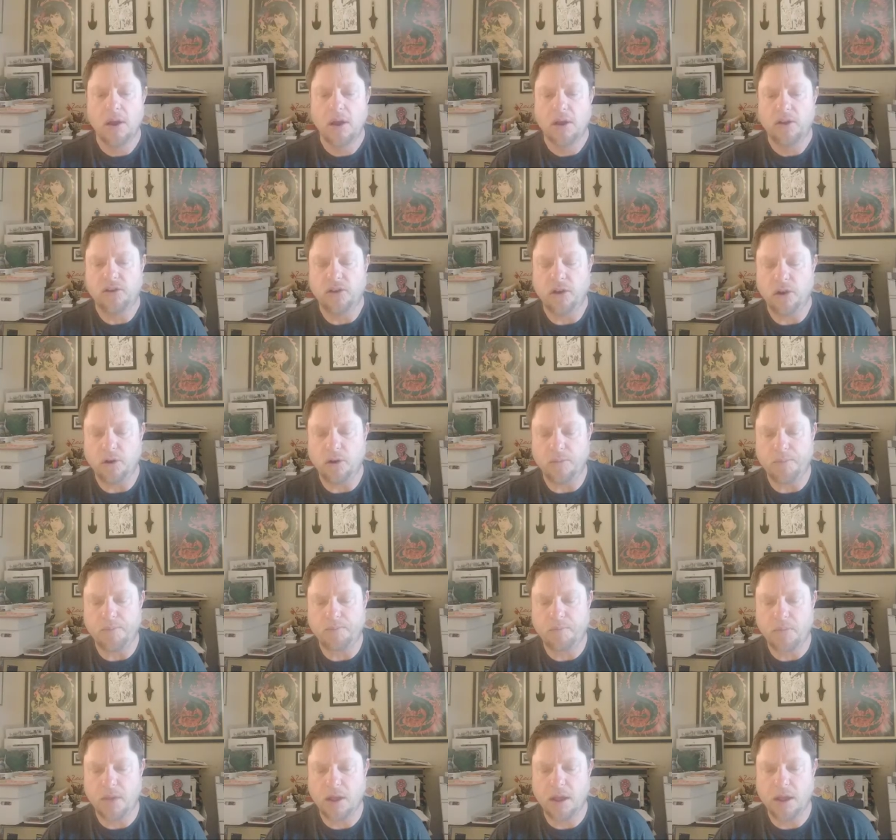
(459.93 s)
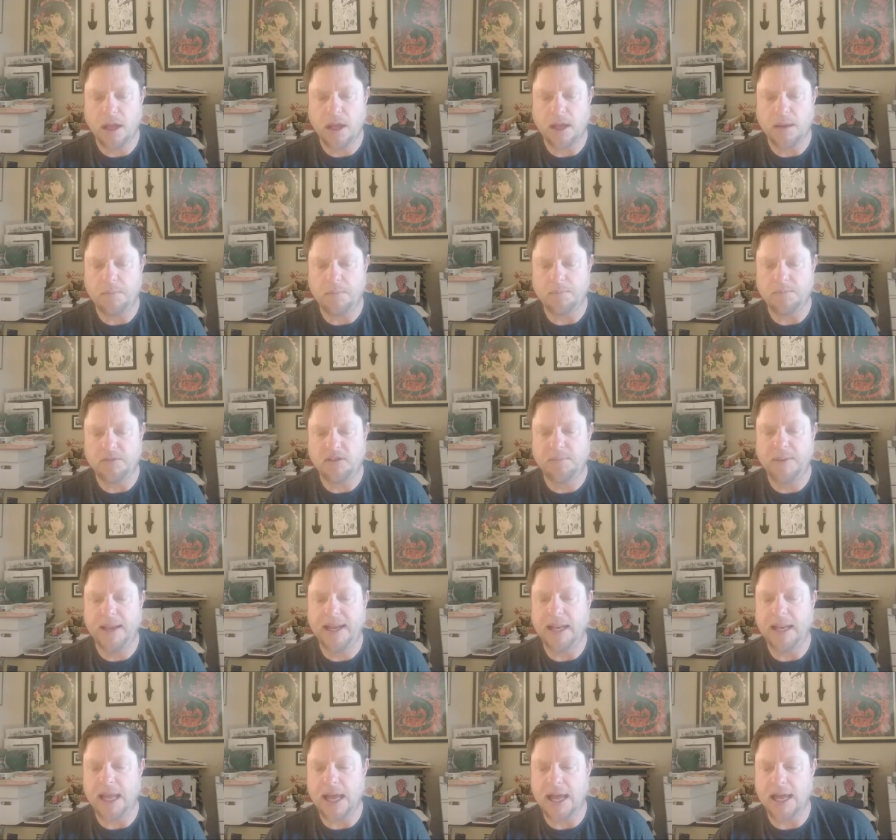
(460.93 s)
So
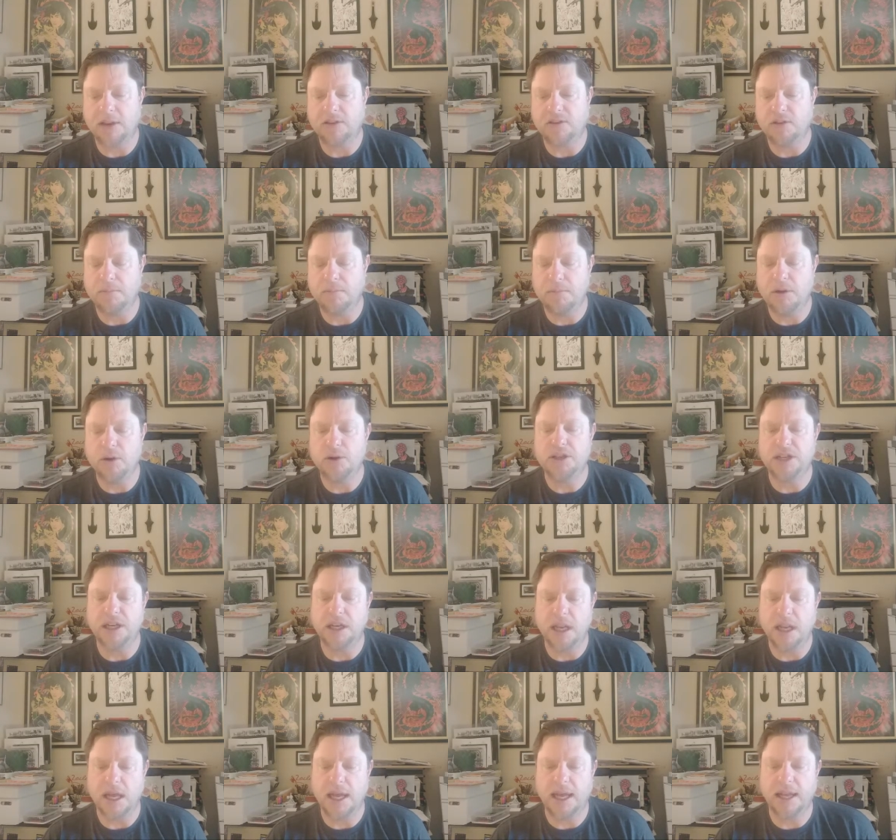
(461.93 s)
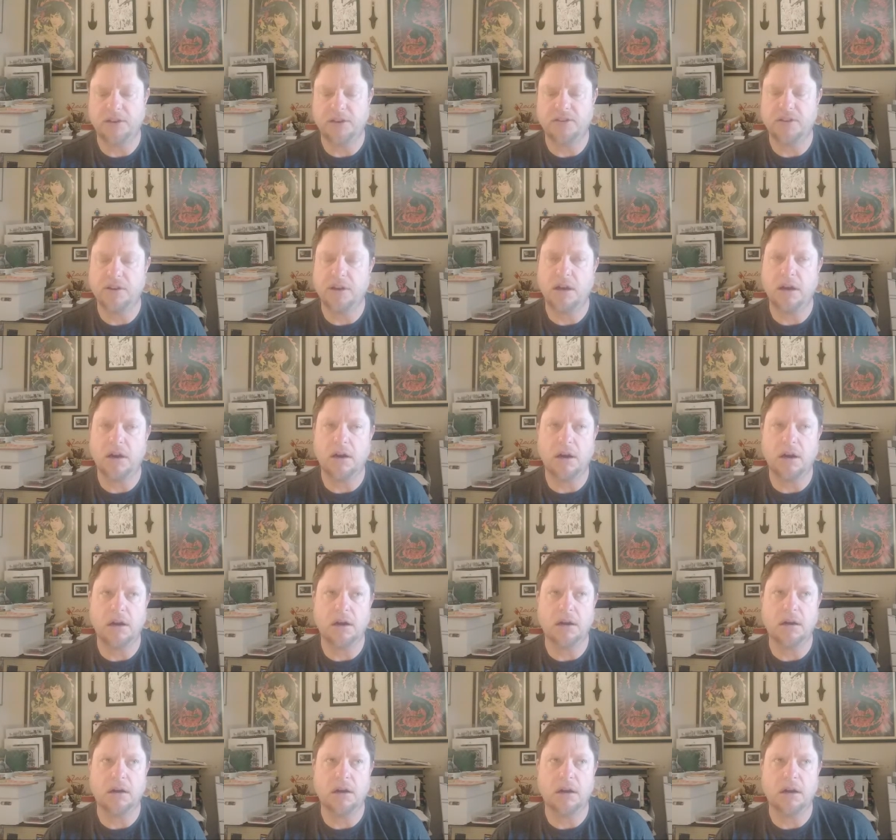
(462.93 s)
speed lines or motion lines
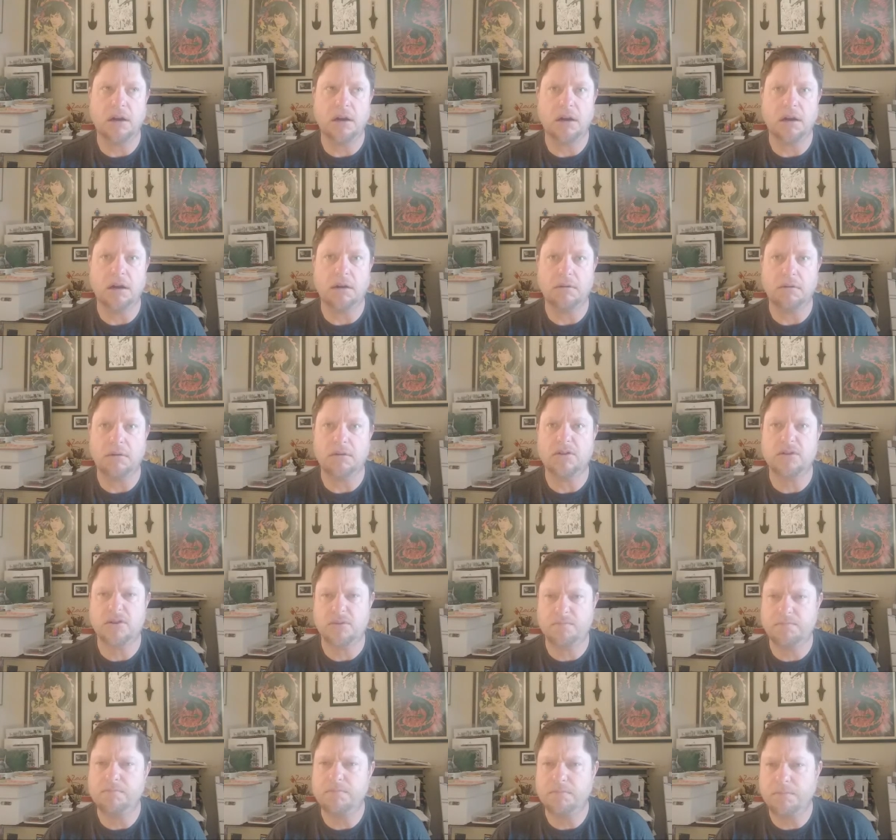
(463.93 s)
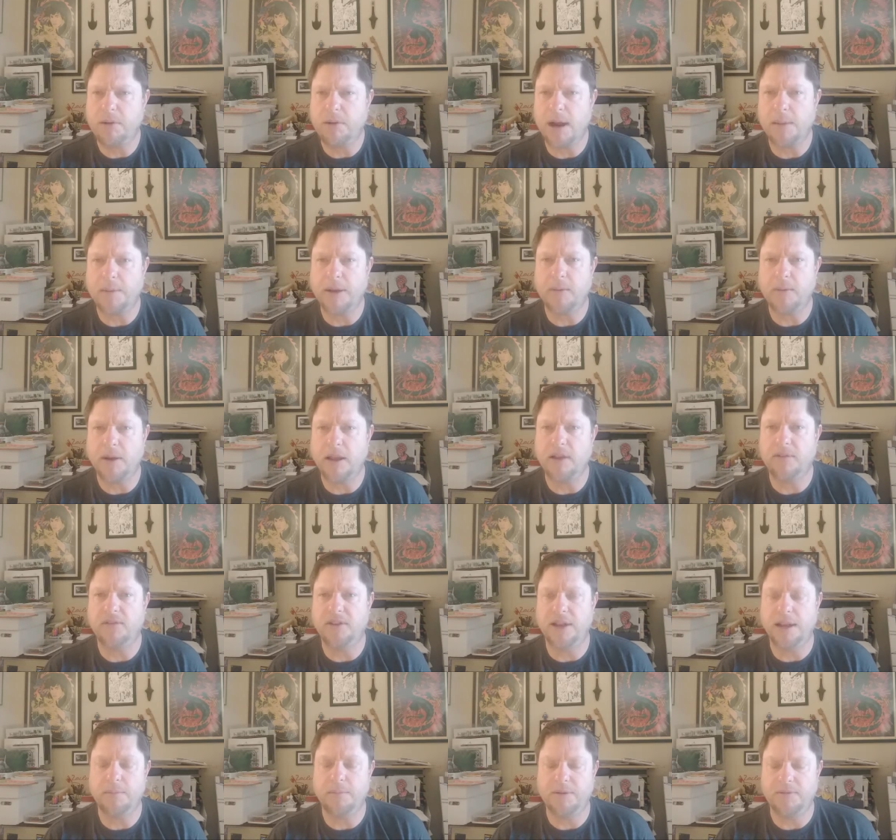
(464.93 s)
are probably what you've
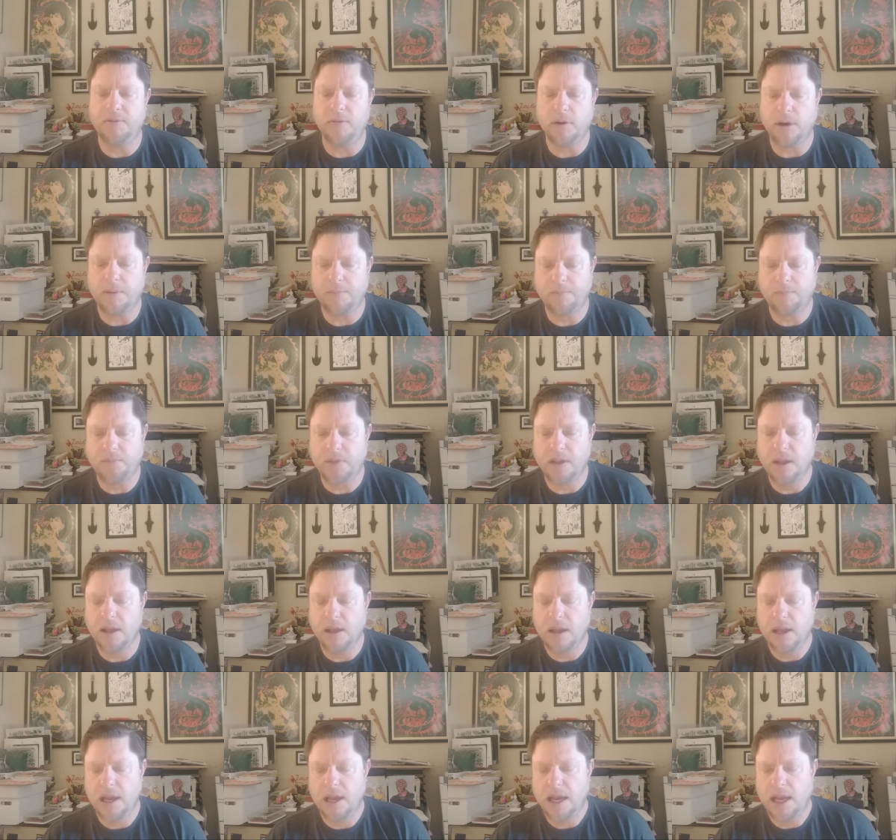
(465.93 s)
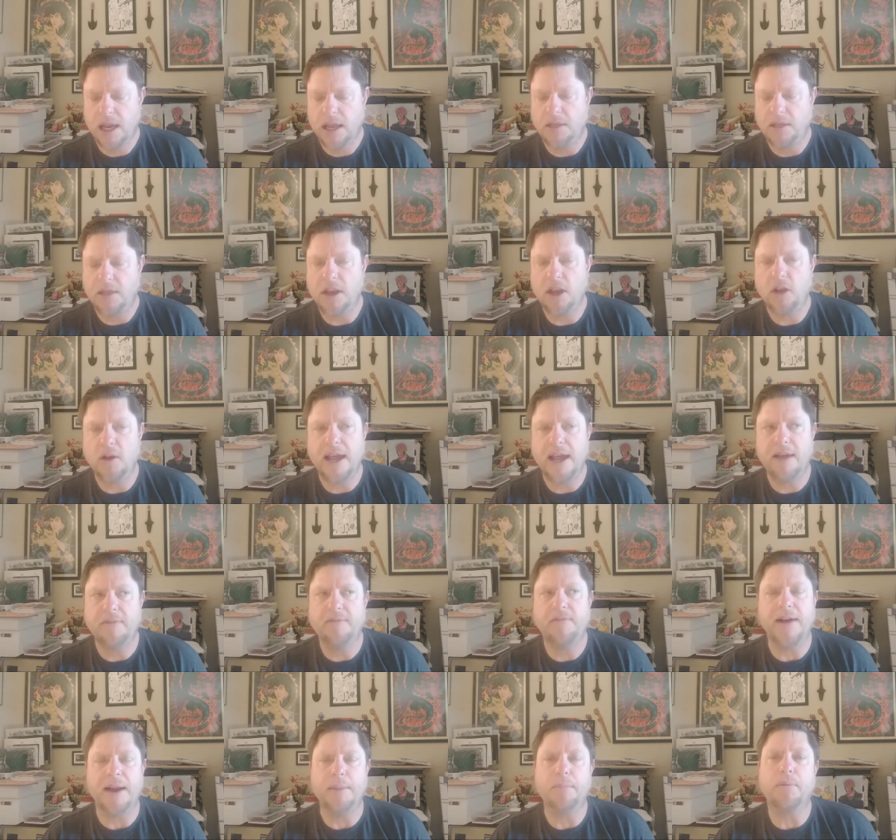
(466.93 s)
seen before. Then you
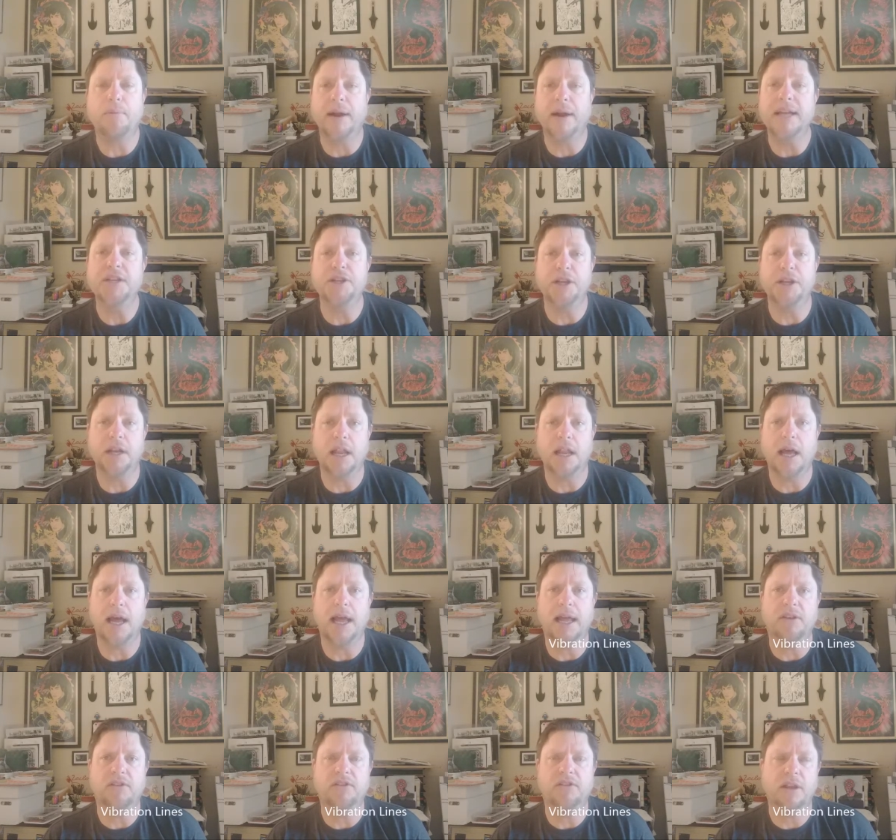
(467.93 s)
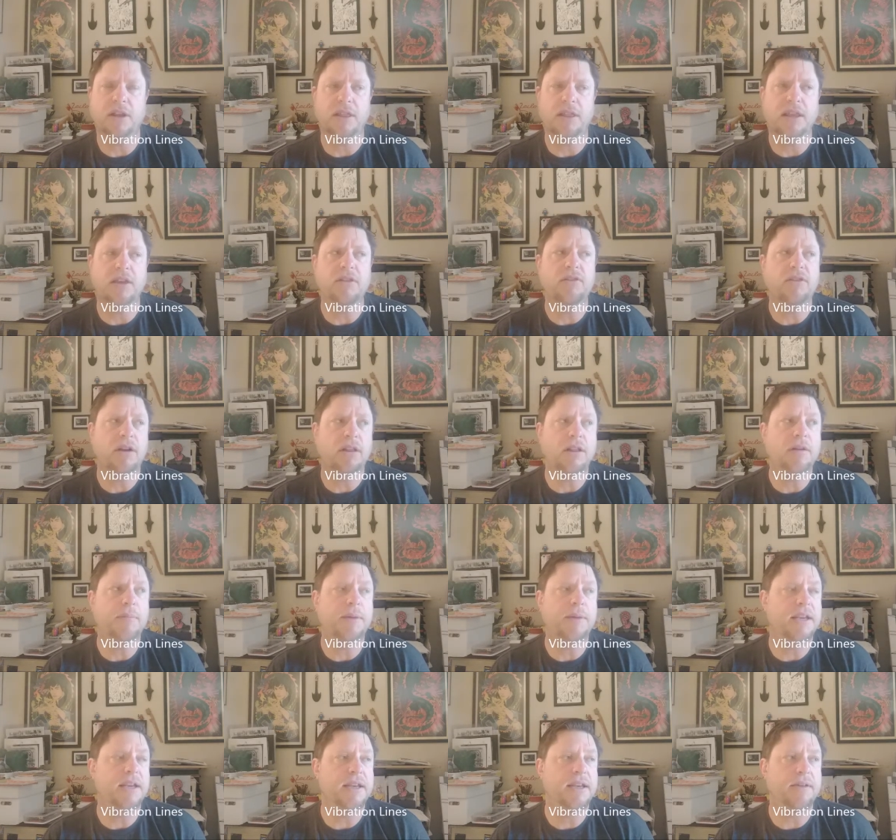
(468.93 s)
have vibration lines, and these are a little
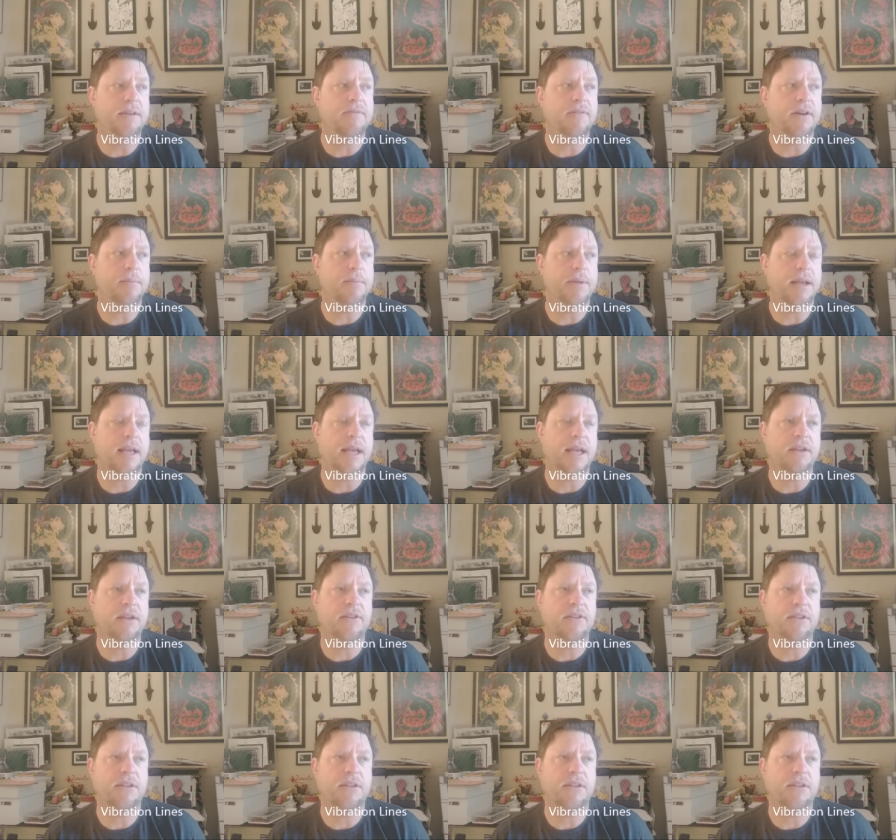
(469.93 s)
bit different because